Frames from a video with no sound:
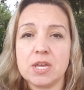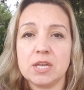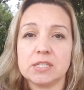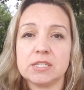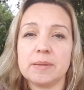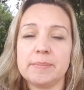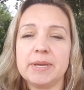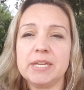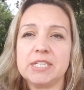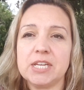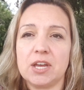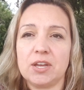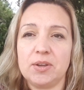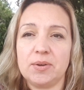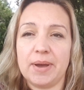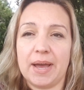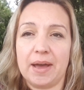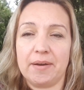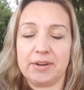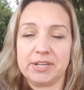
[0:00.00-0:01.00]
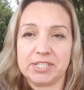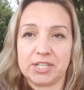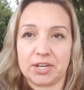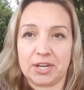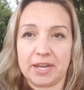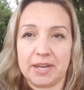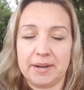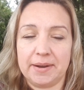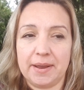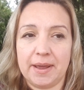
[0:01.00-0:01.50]
So let me tell you how I
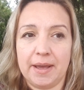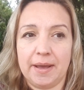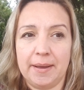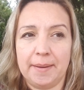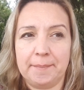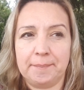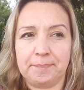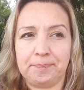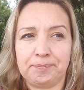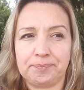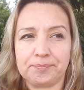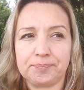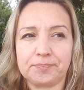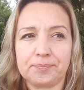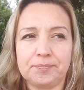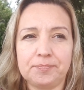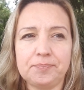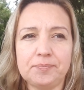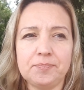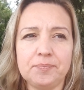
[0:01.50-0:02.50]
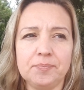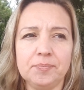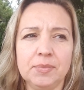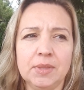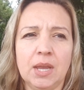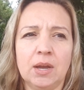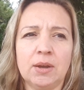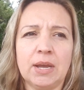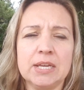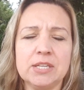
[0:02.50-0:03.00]
took it.
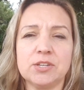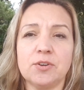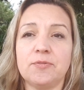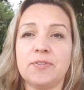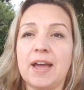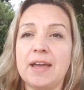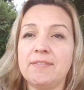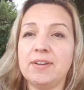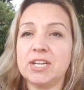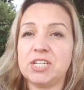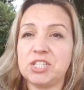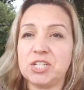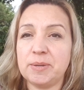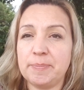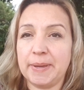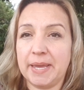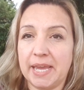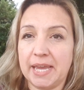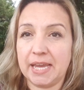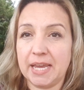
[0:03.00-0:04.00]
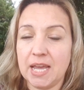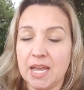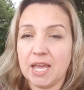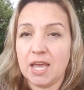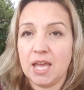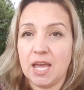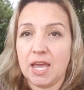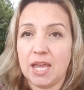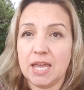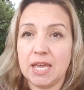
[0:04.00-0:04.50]
Okay, so 5-HTP,
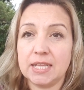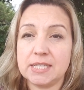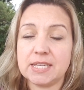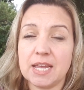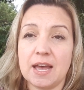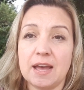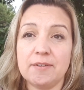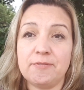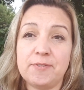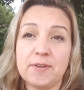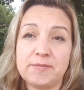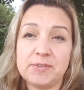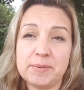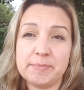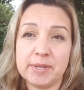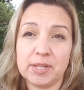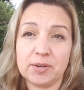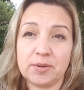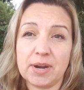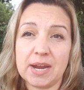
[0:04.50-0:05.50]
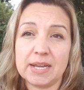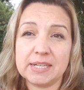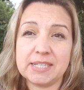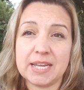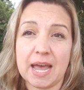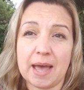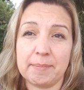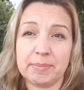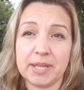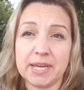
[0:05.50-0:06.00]
it's a 50 milligram
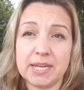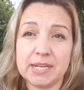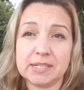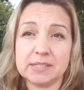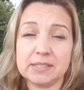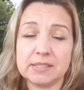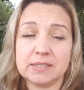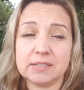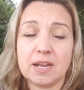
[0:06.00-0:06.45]
tablet.